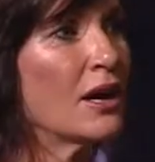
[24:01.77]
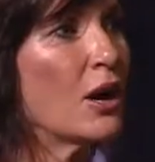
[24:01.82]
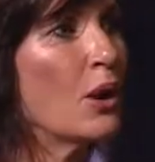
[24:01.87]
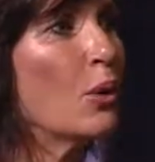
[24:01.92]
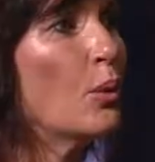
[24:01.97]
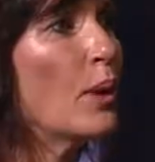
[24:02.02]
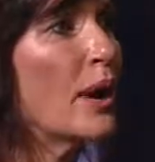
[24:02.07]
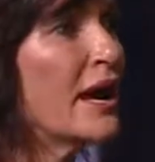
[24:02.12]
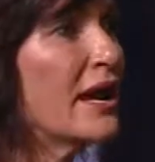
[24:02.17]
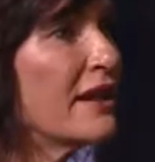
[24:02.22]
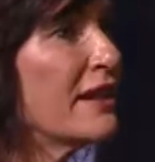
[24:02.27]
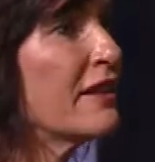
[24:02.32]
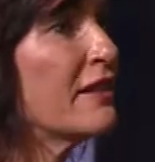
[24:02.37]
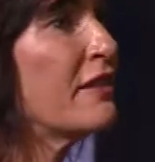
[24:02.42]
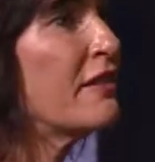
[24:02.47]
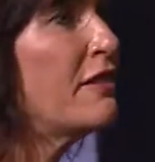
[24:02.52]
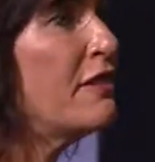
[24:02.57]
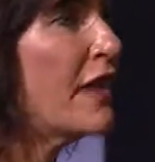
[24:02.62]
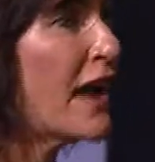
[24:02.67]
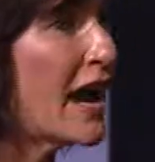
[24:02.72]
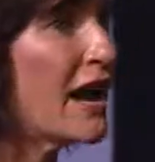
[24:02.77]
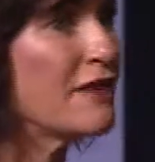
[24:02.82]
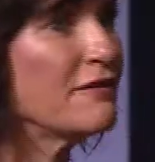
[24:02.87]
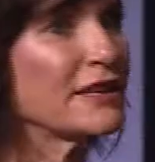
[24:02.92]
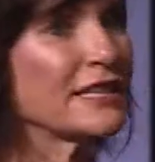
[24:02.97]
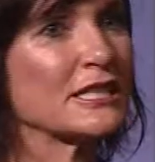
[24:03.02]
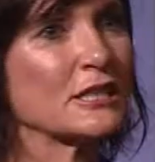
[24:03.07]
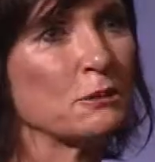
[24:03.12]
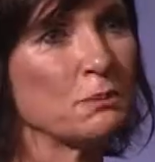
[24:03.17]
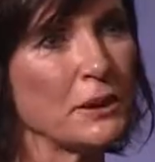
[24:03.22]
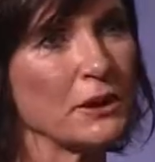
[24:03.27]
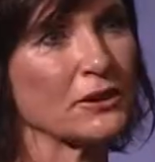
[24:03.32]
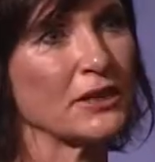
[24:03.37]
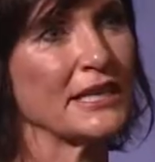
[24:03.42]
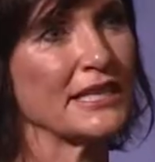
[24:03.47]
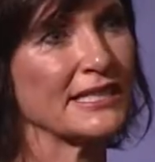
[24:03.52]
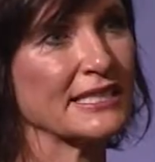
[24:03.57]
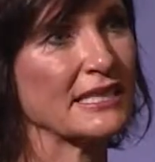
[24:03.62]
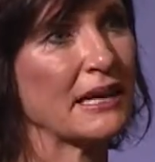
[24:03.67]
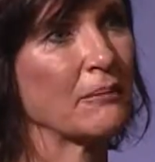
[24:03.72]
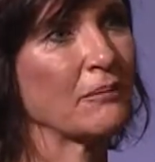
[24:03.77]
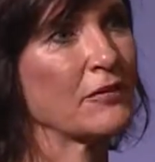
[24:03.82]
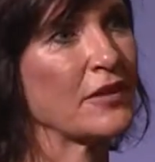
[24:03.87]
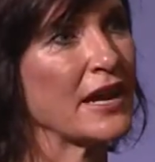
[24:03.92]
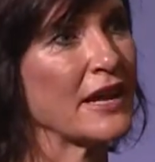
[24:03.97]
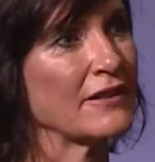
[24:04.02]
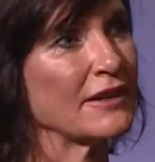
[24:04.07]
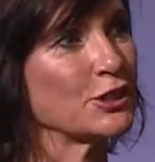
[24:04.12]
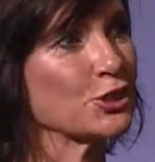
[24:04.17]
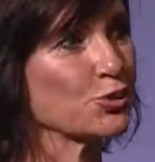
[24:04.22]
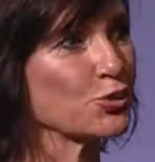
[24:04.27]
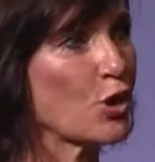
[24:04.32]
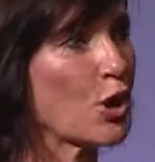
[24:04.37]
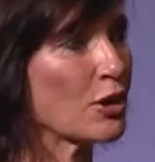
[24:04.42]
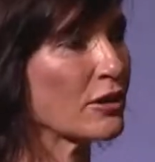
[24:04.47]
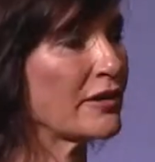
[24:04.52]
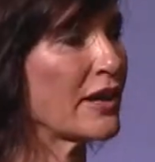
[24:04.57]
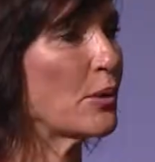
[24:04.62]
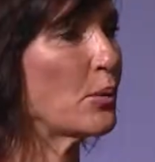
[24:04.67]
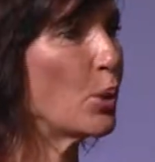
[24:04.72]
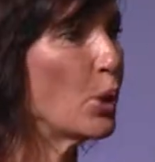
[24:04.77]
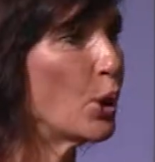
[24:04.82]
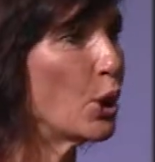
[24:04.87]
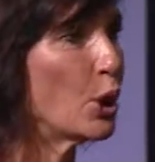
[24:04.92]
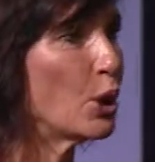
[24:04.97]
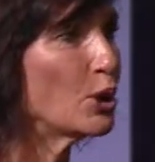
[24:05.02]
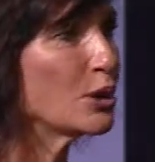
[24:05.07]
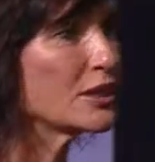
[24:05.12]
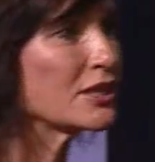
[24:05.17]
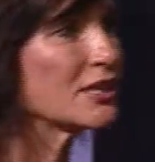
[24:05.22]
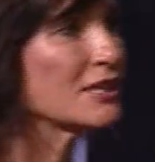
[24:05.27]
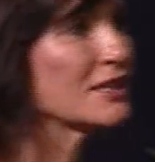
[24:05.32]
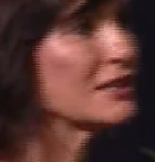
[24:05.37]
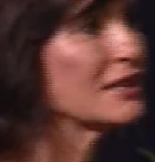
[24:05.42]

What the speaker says: when they've experienced something that's rocked their world,